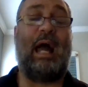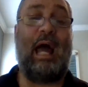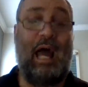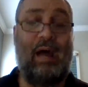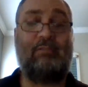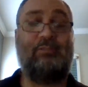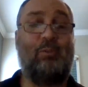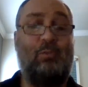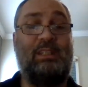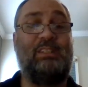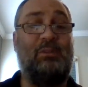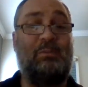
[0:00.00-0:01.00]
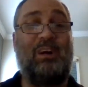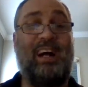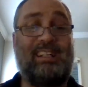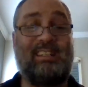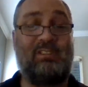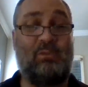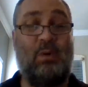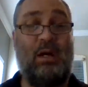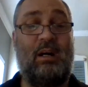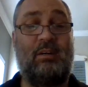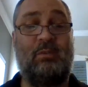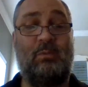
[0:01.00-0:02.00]
After we do practice
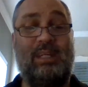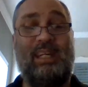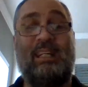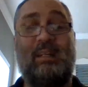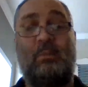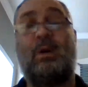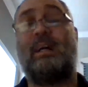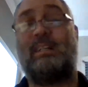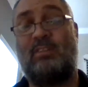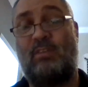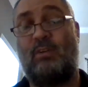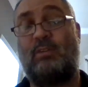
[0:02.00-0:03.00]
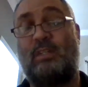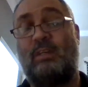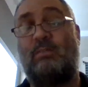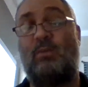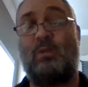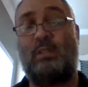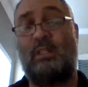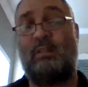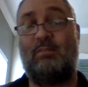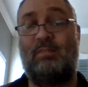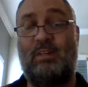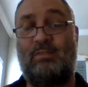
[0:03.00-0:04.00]
12, when we get into practice 13, 14,
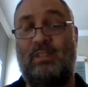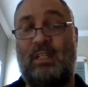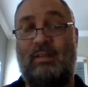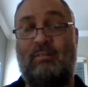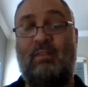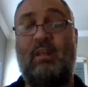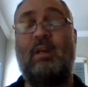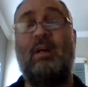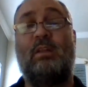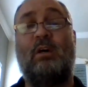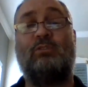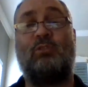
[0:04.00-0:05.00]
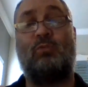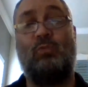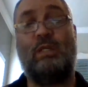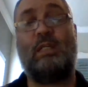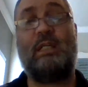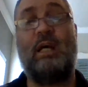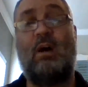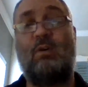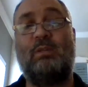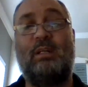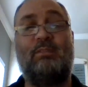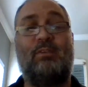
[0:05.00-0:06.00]
and 15, those are really
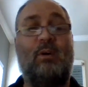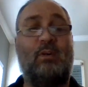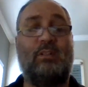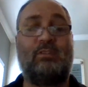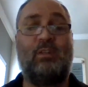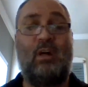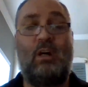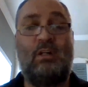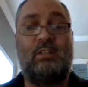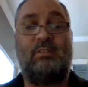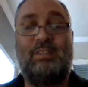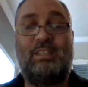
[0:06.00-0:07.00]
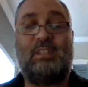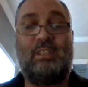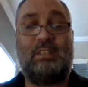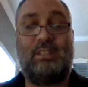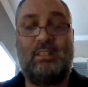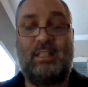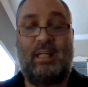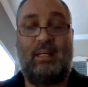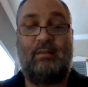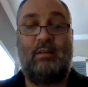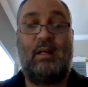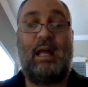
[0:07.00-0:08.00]
only focused on Division C.
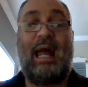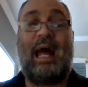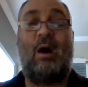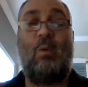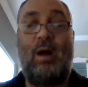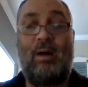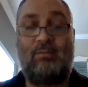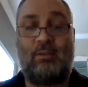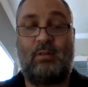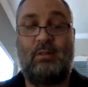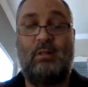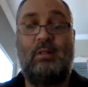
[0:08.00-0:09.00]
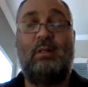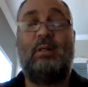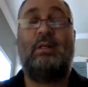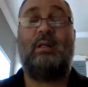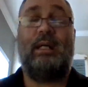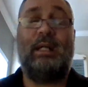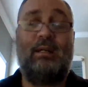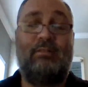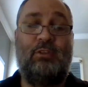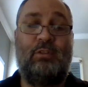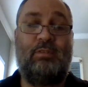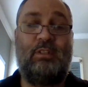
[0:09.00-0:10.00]
However, any of
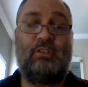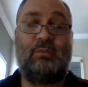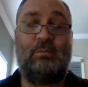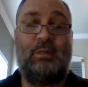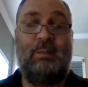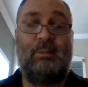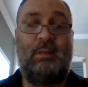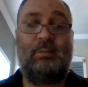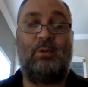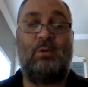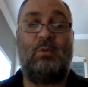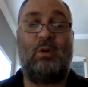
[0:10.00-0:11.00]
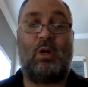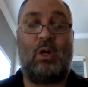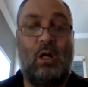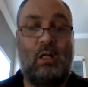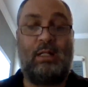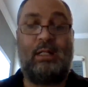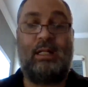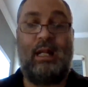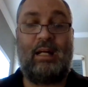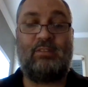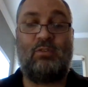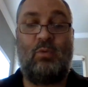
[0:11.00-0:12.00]
you Division B people who want to call in and
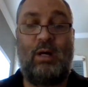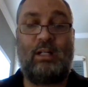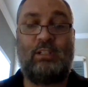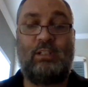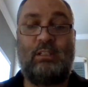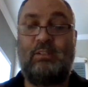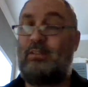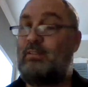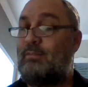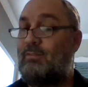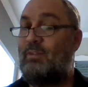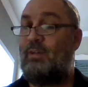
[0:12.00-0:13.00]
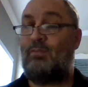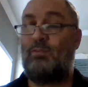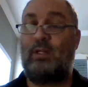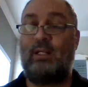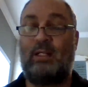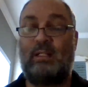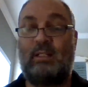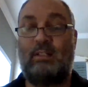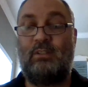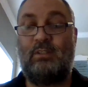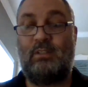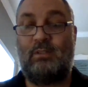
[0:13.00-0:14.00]
ask questions, feel free to
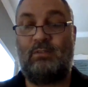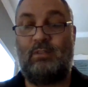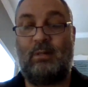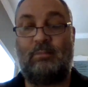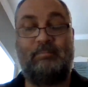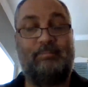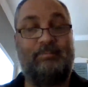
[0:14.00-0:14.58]
continue to do so.